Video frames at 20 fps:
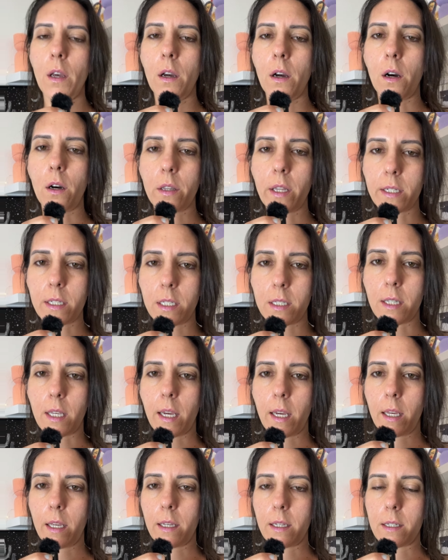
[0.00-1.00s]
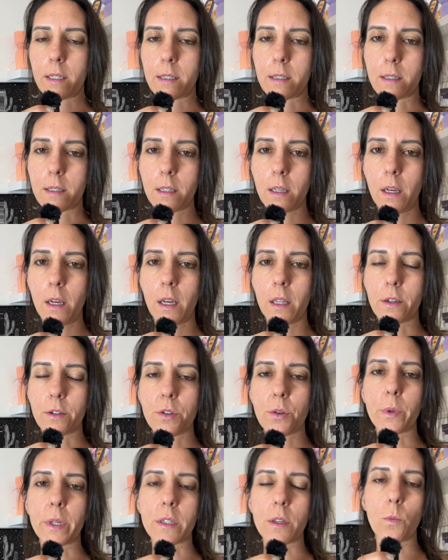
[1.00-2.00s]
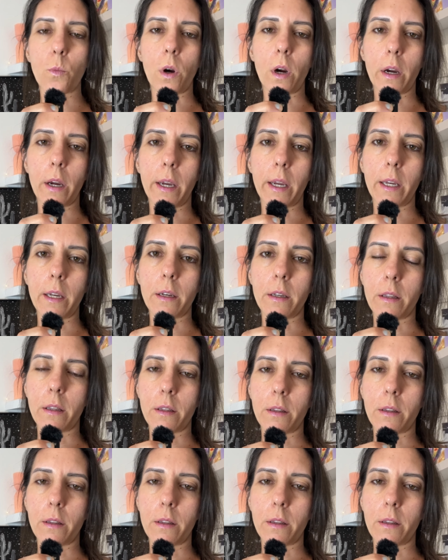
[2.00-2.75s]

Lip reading: All that to say is there's a reason why